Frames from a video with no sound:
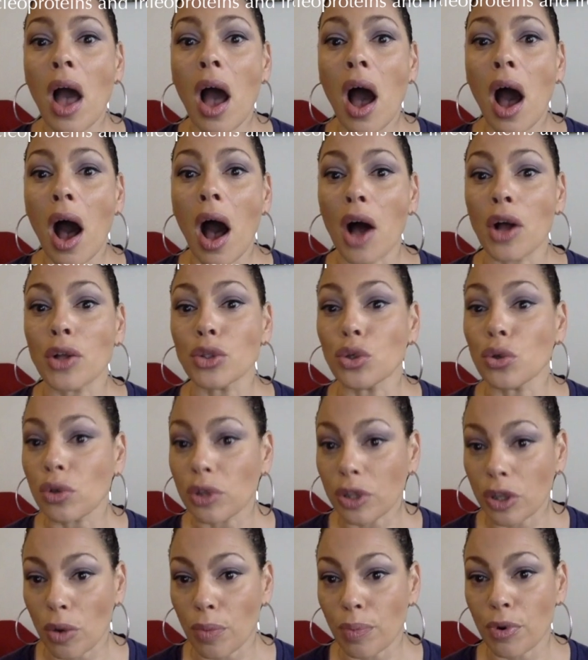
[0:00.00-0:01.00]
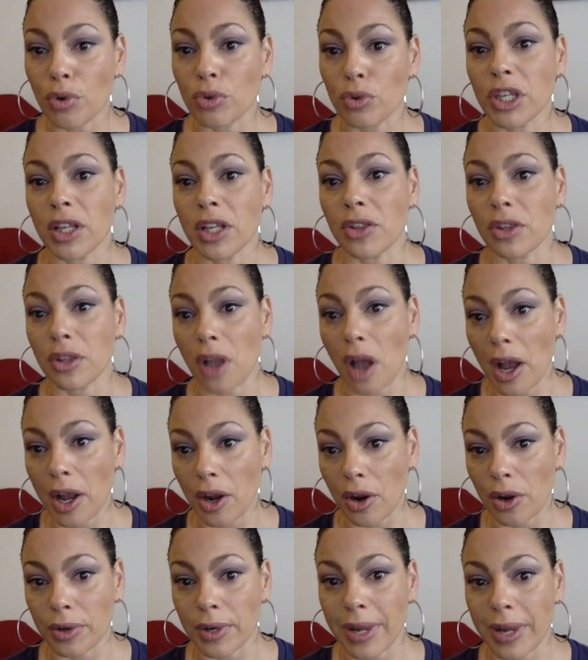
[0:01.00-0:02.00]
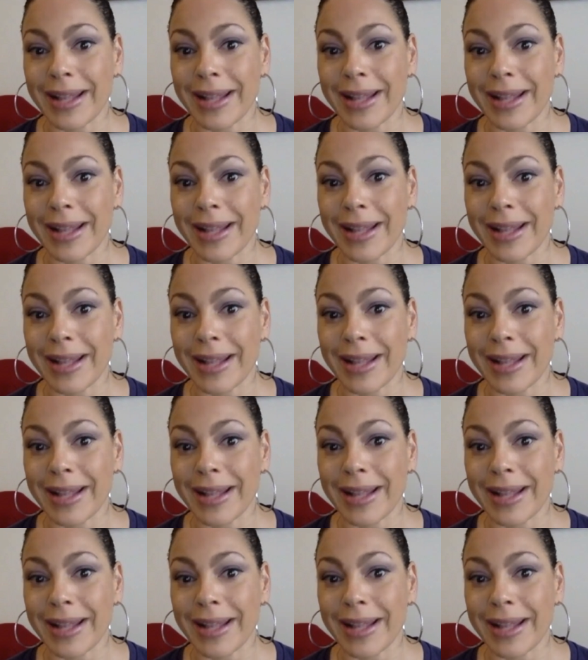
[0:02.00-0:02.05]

nucleoproteins, and iron.